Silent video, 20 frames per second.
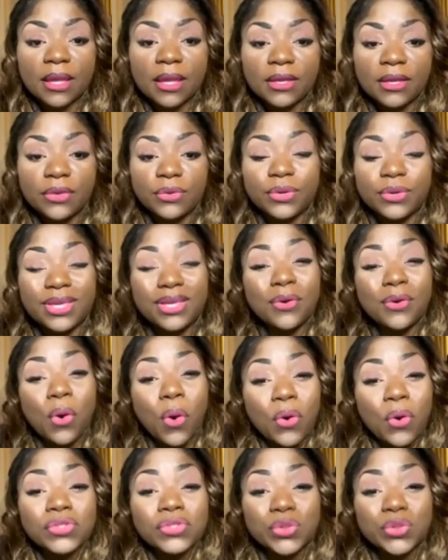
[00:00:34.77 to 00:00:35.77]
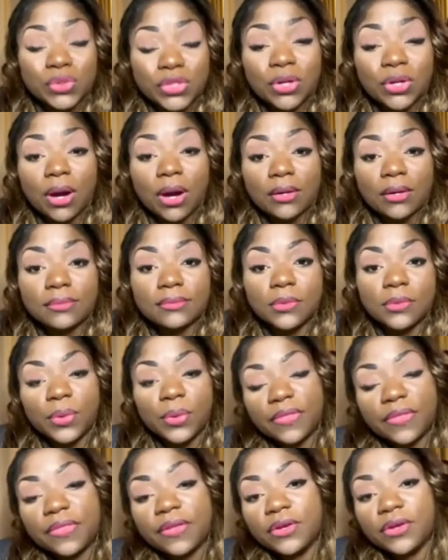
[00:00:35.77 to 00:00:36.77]
You can also start
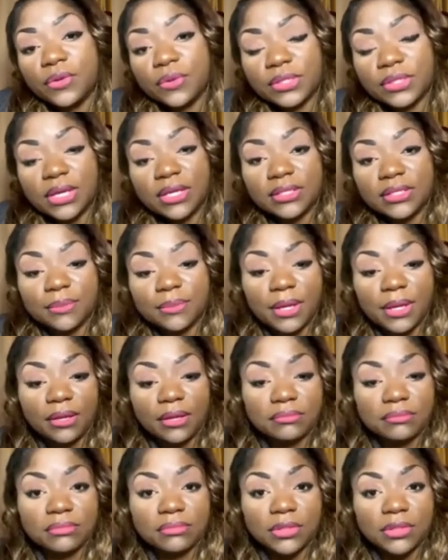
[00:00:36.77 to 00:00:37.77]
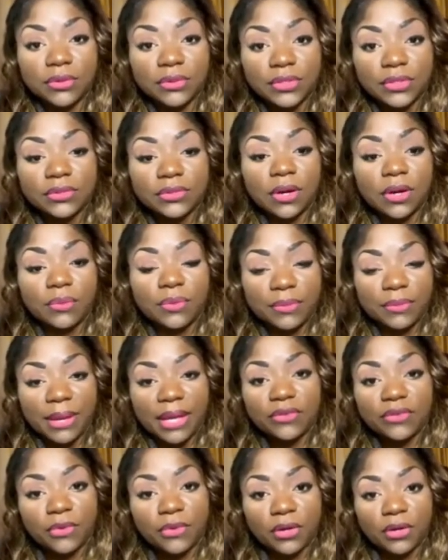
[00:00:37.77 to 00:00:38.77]
with the New Testament, you know, and start with
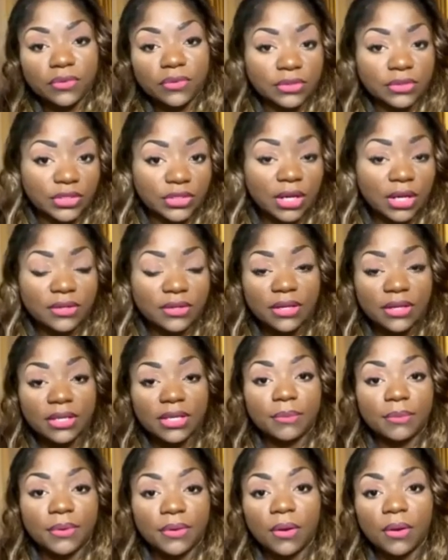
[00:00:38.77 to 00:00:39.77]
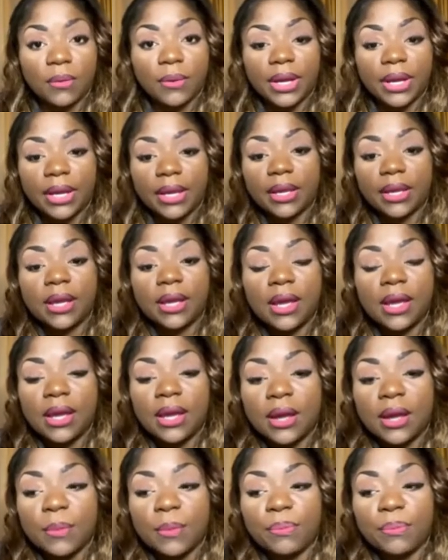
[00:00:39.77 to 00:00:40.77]
Matthew, Mark, Luke, and John, and then keep going.
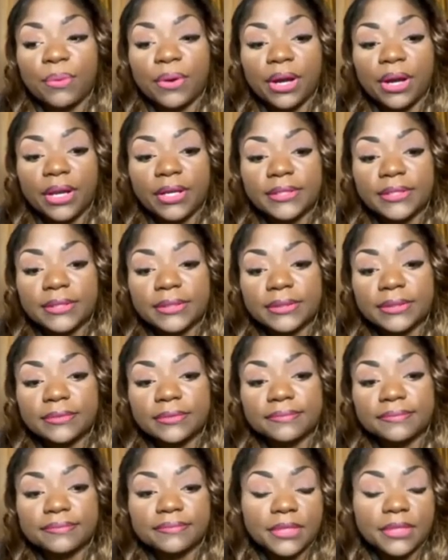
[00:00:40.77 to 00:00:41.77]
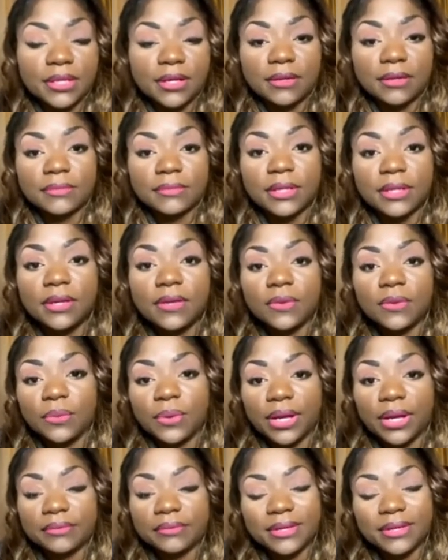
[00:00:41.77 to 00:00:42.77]
But, you know, either
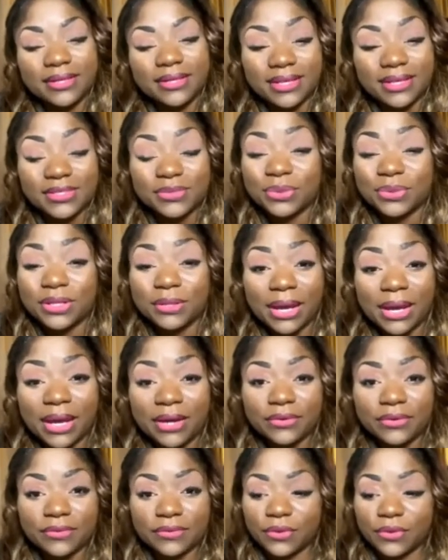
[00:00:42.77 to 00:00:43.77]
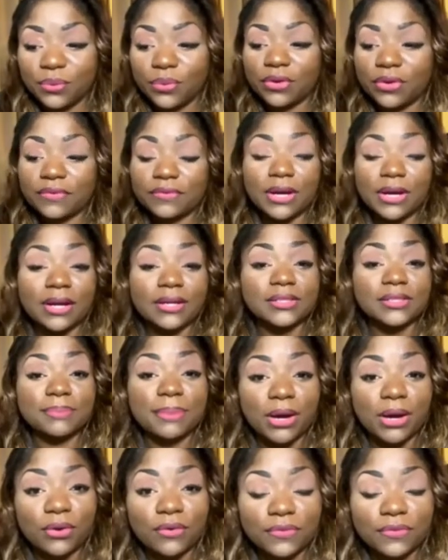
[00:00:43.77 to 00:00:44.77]
way, it doesn't really matter. The Word of God is
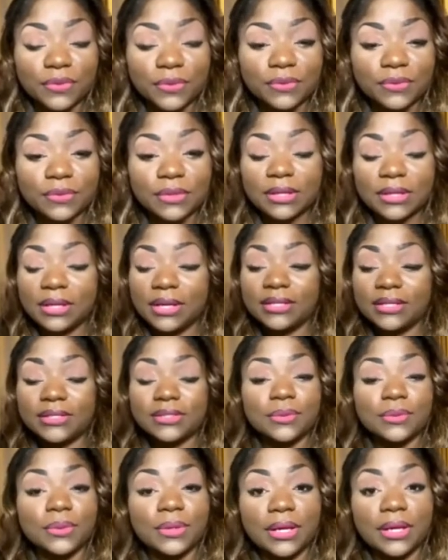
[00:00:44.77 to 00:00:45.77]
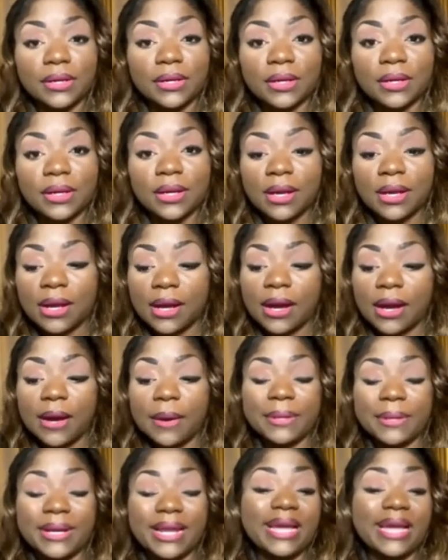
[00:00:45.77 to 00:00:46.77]
powerful. It's quick.
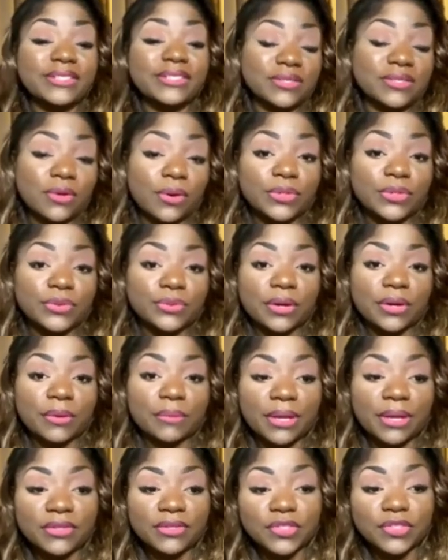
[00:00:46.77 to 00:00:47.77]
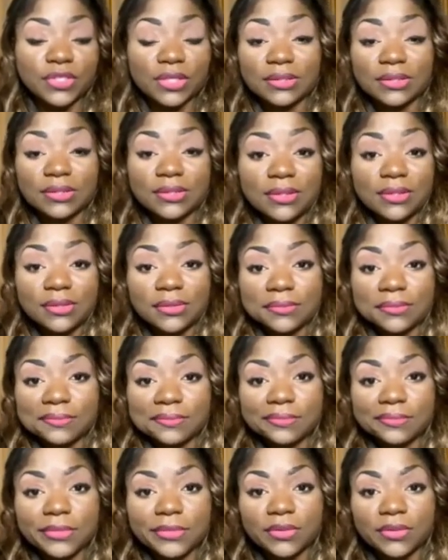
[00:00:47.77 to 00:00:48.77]
But I just always recommend Genesis,
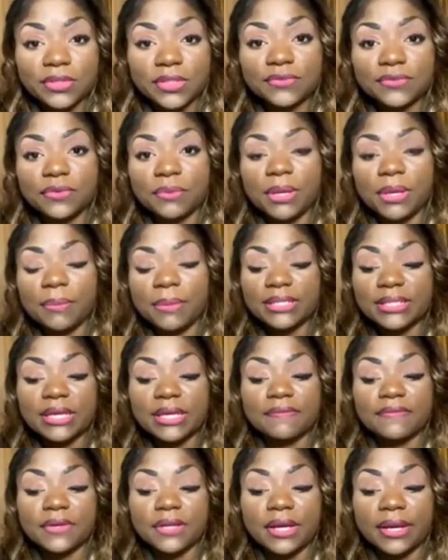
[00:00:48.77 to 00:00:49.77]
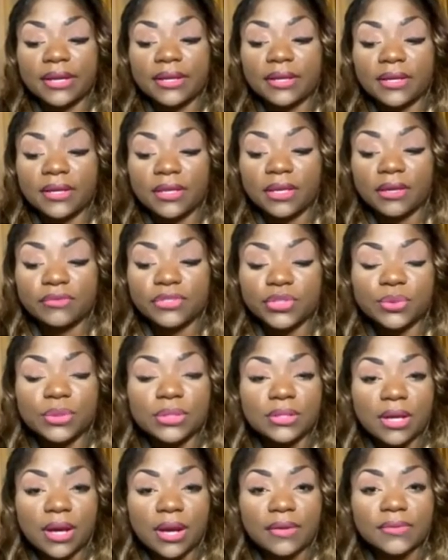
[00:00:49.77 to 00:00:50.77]
you know, just for me, because I feel like it gives you a
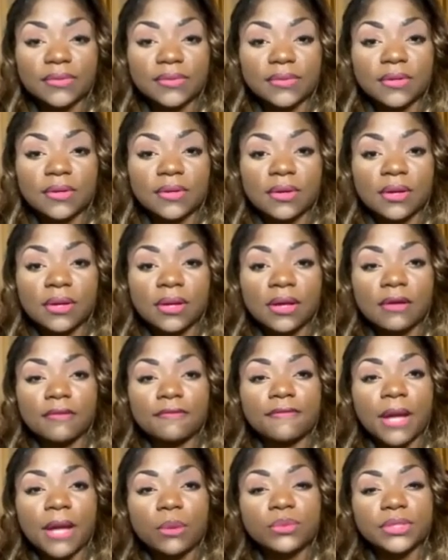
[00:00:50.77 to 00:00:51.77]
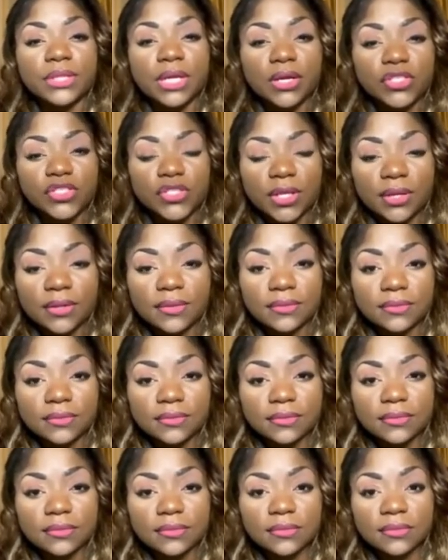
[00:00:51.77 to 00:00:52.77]
nice foundation.
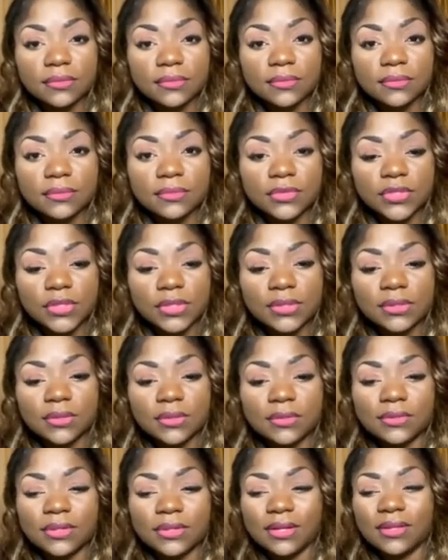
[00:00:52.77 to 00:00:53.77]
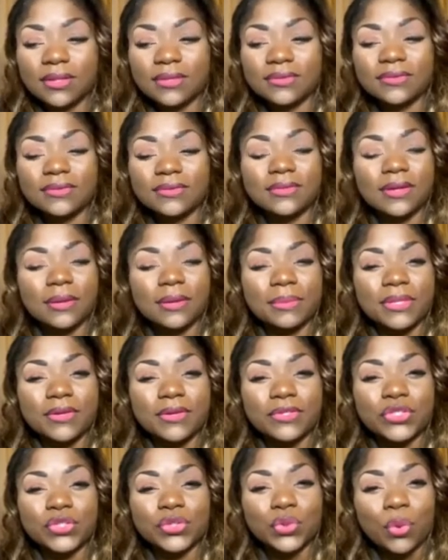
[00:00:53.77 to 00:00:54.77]
I mean,
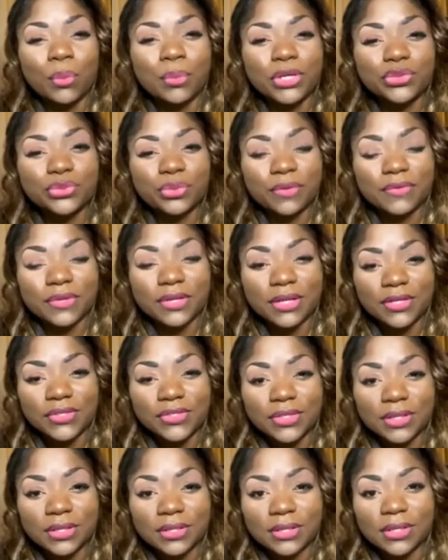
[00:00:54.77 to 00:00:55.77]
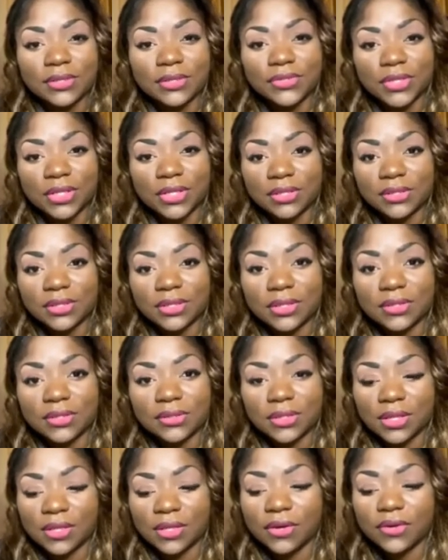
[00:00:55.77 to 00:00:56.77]
there's so much revelation in Genesis,
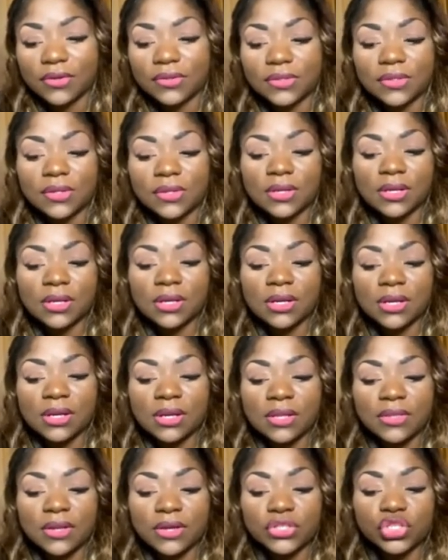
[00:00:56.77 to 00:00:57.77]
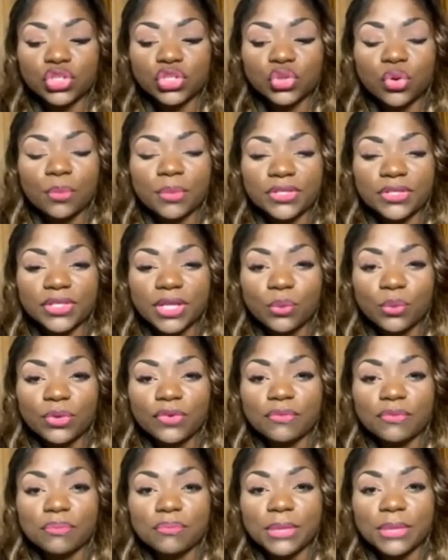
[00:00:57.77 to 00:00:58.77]
and there's so much that
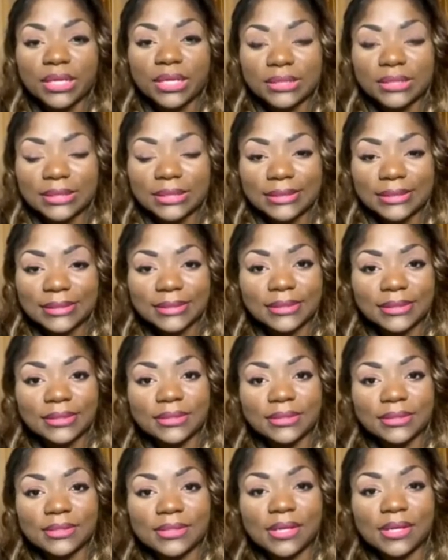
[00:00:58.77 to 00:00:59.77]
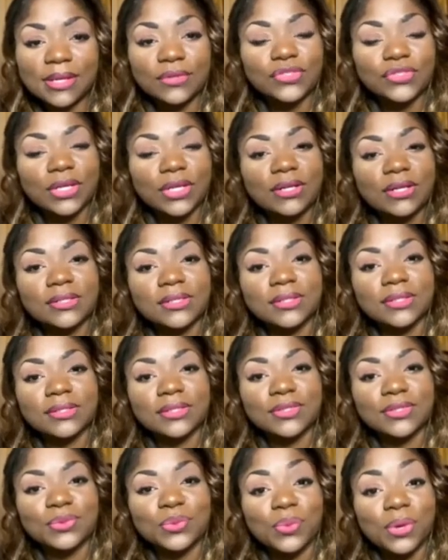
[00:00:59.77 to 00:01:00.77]
we've missed in Genesis
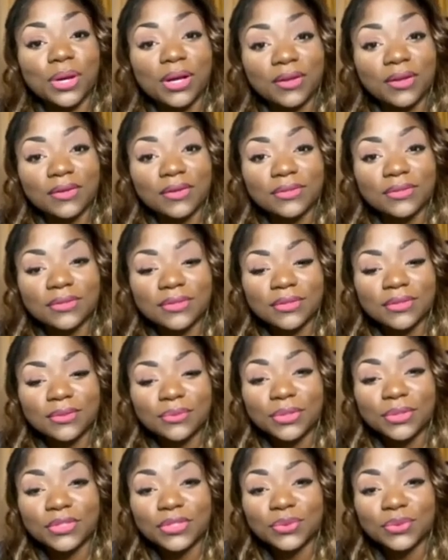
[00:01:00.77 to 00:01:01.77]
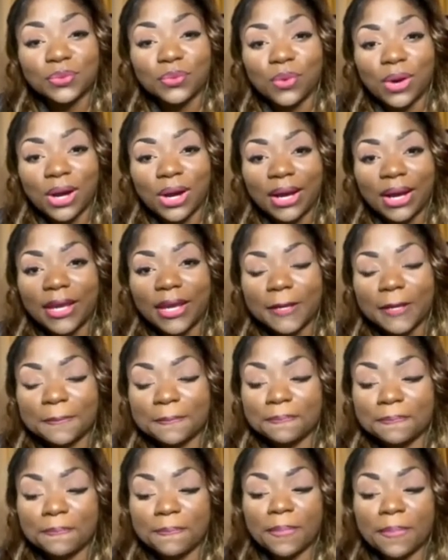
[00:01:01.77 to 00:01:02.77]
as well, which is why
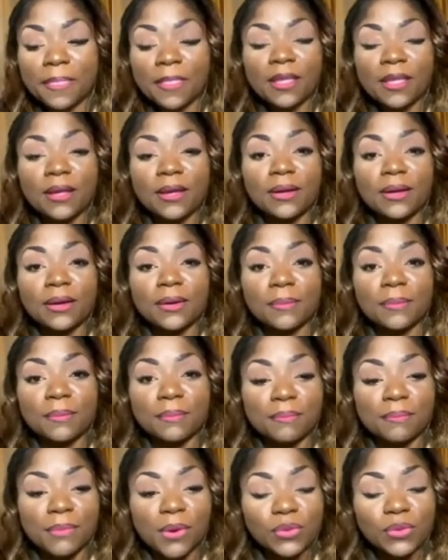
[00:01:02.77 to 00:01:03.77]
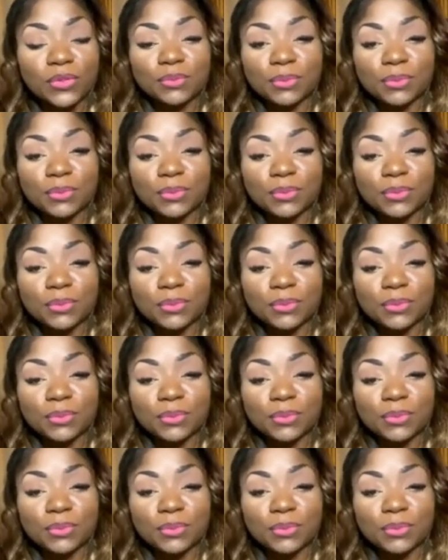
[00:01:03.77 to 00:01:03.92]
most